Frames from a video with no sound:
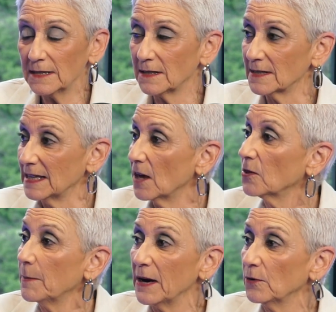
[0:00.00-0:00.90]
does the other
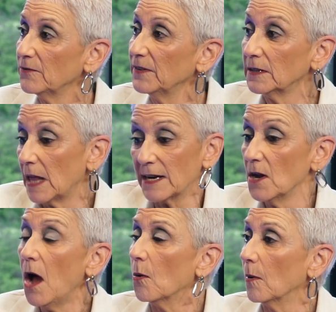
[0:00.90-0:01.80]
parent feel like,
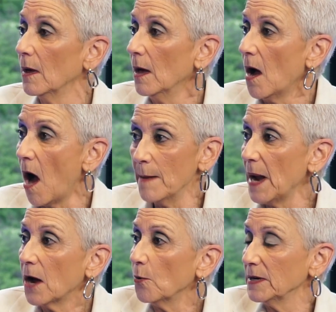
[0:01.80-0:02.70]
no, I'm
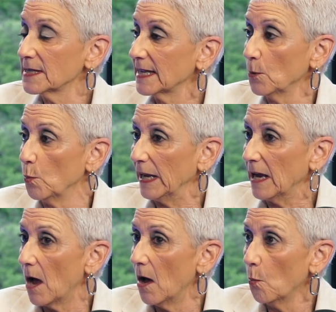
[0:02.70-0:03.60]
not going to say
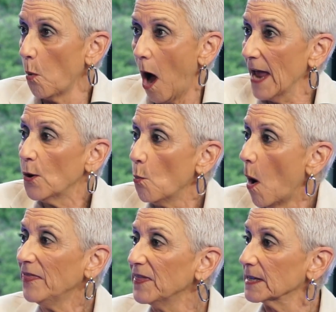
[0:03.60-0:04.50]
we. I don't
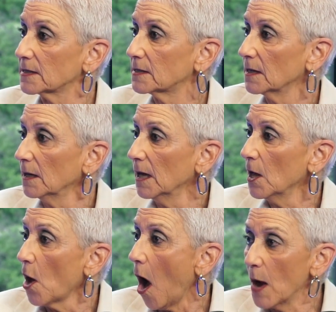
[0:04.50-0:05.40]
want this.
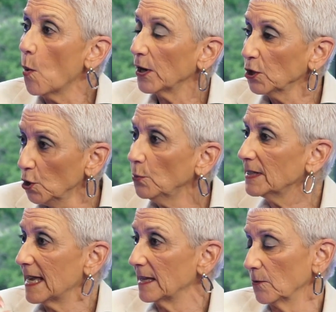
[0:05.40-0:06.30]
I want you to
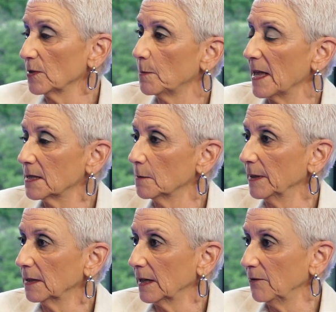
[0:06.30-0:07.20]
take the
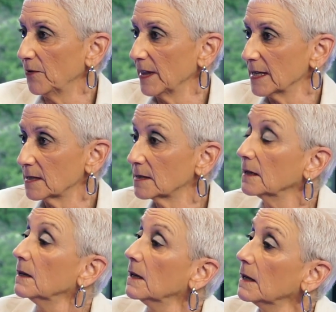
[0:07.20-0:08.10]
responsibility for this.
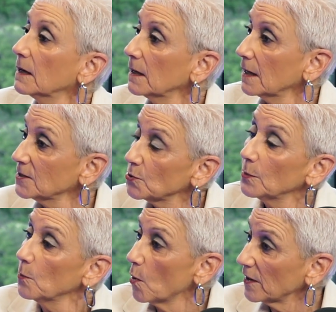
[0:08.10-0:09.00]
And so we
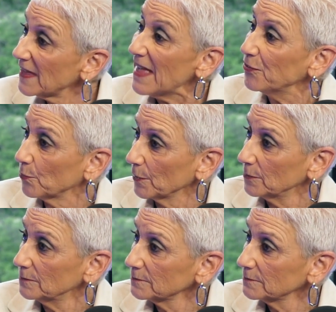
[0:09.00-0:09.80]
work that through.